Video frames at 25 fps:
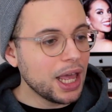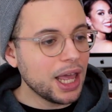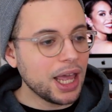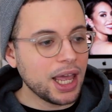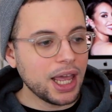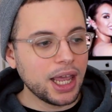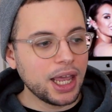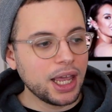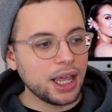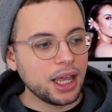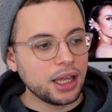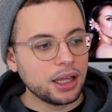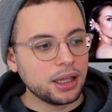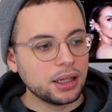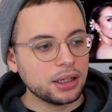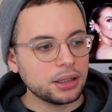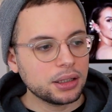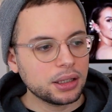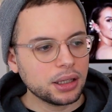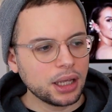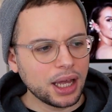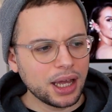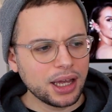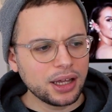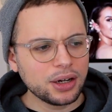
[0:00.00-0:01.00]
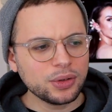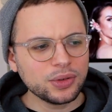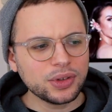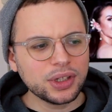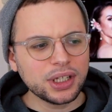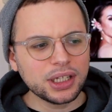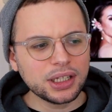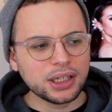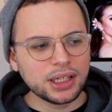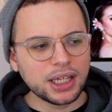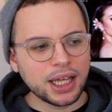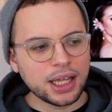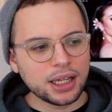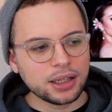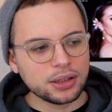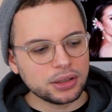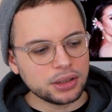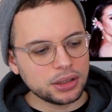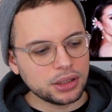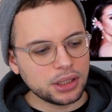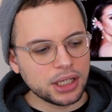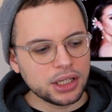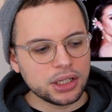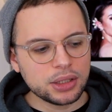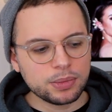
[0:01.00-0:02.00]
And I don't think that
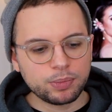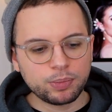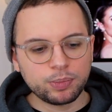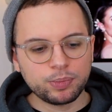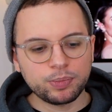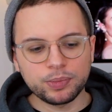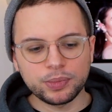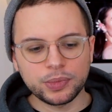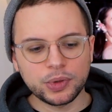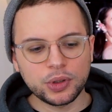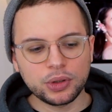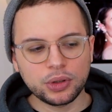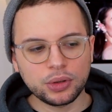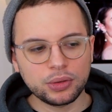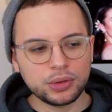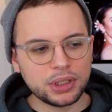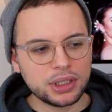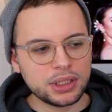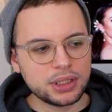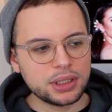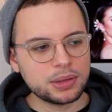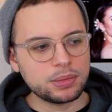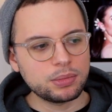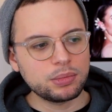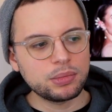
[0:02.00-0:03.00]
they, you know, these